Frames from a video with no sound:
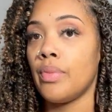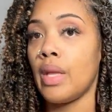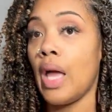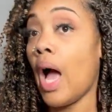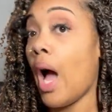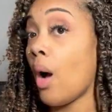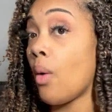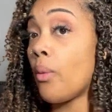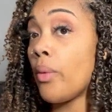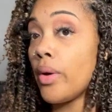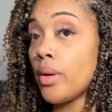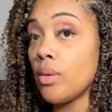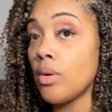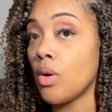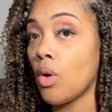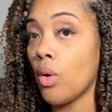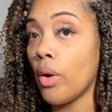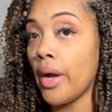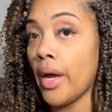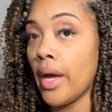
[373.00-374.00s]
I would
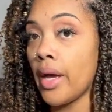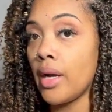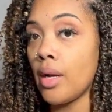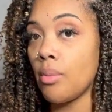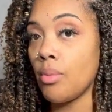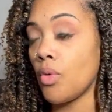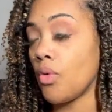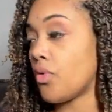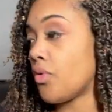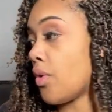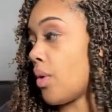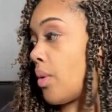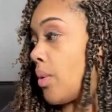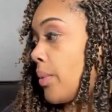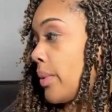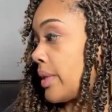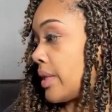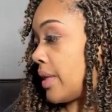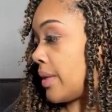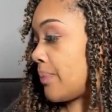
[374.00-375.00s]
go ahead and move forward
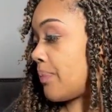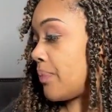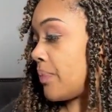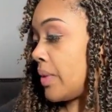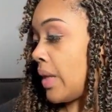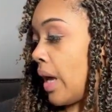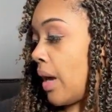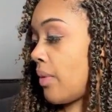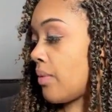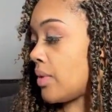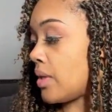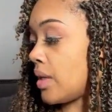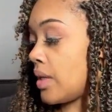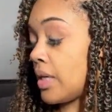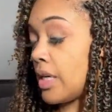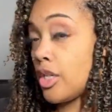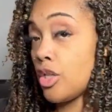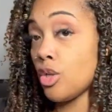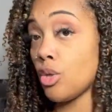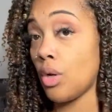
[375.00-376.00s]
with it. Now, the
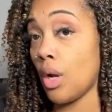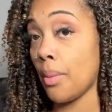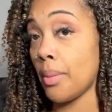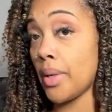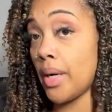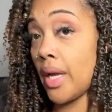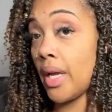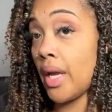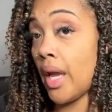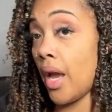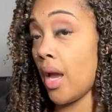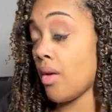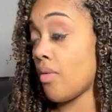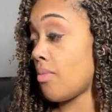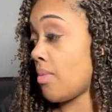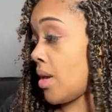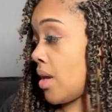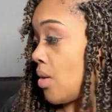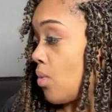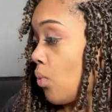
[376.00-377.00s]
initial number they gave
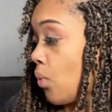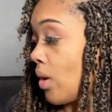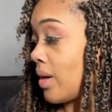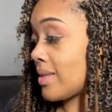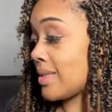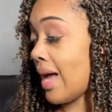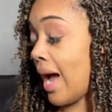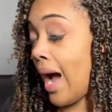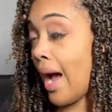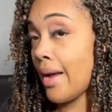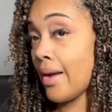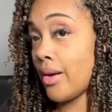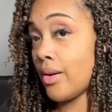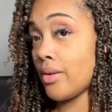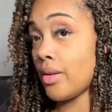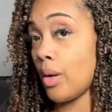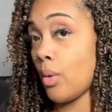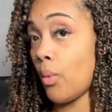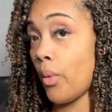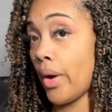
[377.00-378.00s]
me was higher
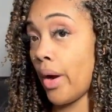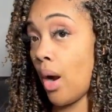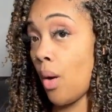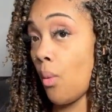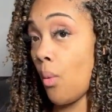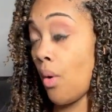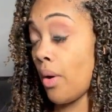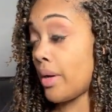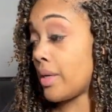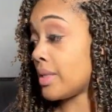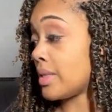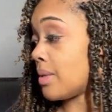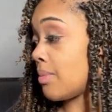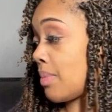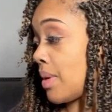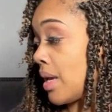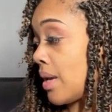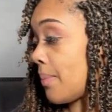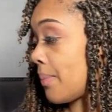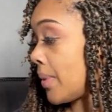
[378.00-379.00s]
than where I wanted to
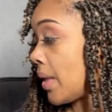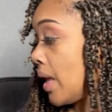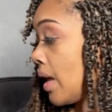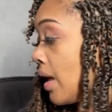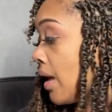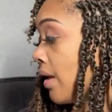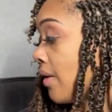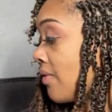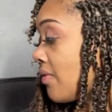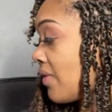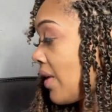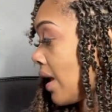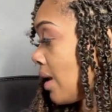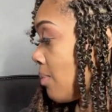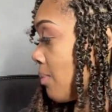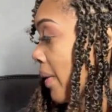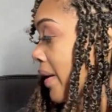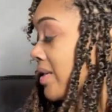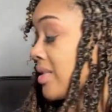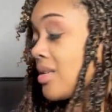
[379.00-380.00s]
be they
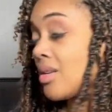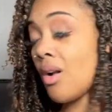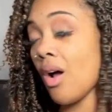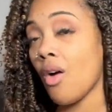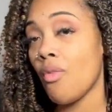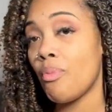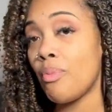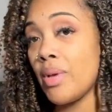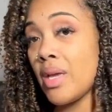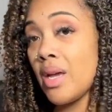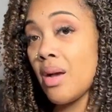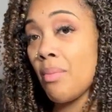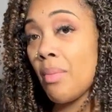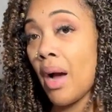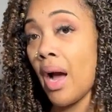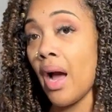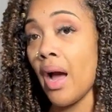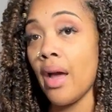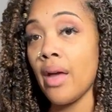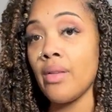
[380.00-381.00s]
base it off
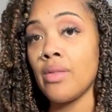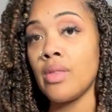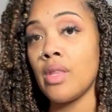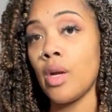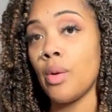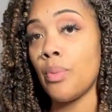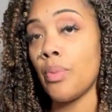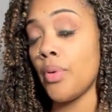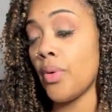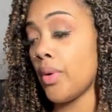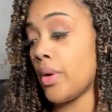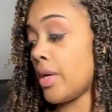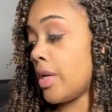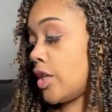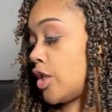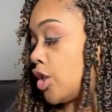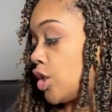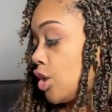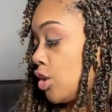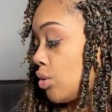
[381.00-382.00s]
BMI. They're
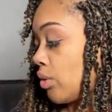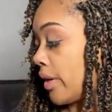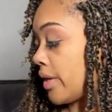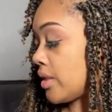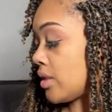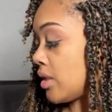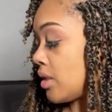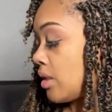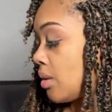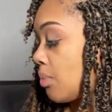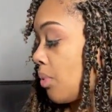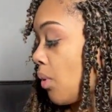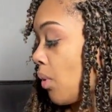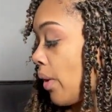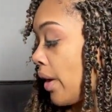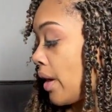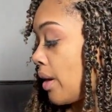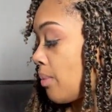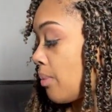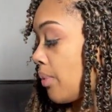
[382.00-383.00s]
pretty straight to the
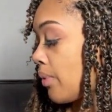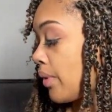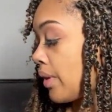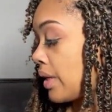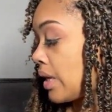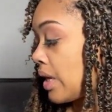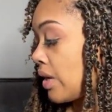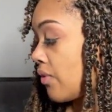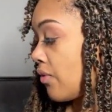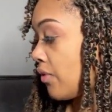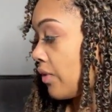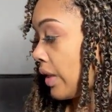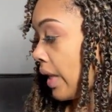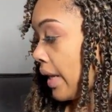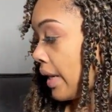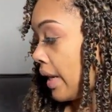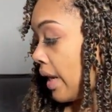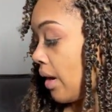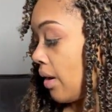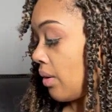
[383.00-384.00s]
point, pretty
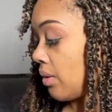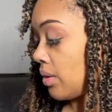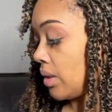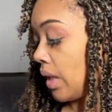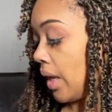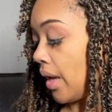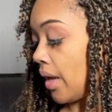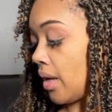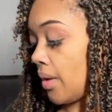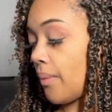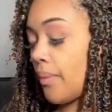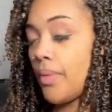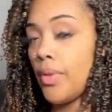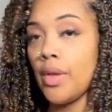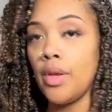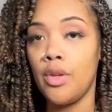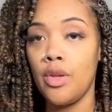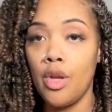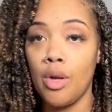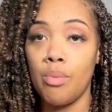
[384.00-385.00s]
flat out. Like
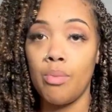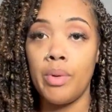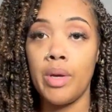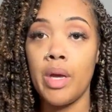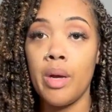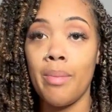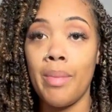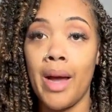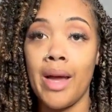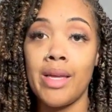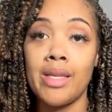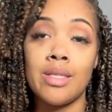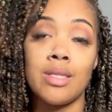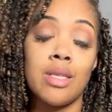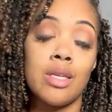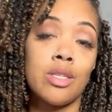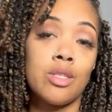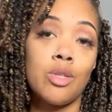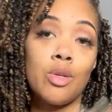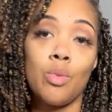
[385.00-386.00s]
your BMI is
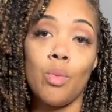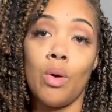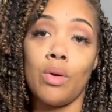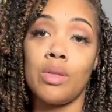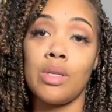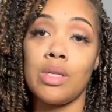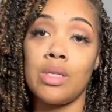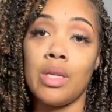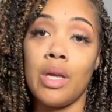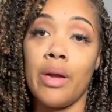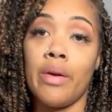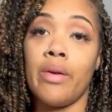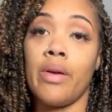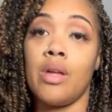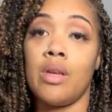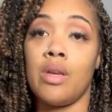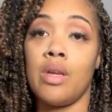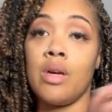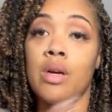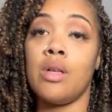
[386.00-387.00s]
this, you want this
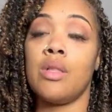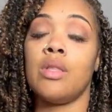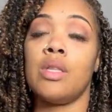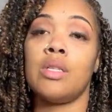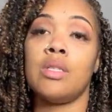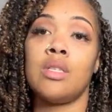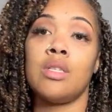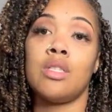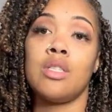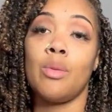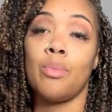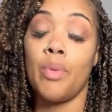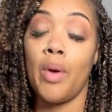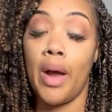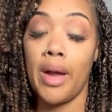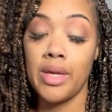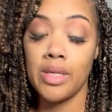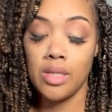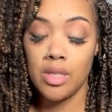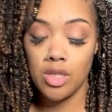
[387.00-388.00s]
area done, this is the price.